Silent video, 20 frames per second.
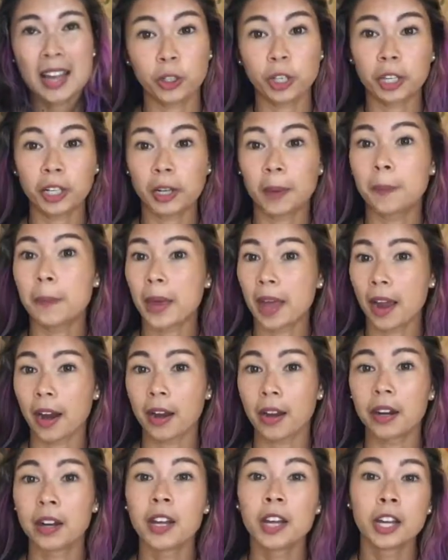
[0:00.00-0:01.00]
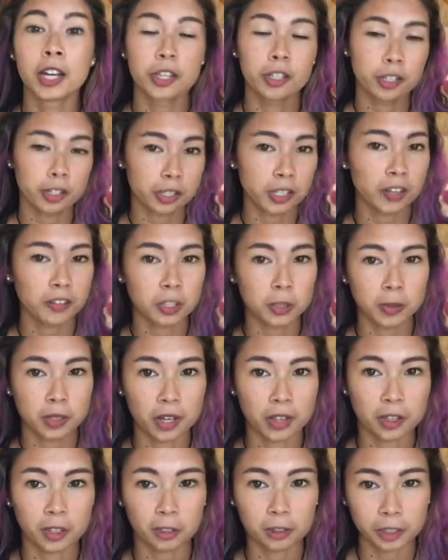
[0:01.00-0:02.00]
You can compare yourself to
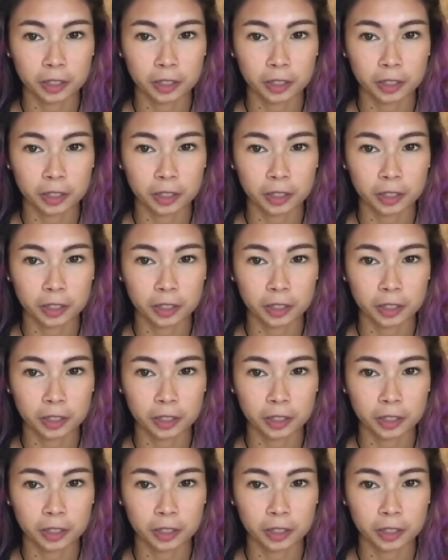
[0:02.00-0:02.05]
another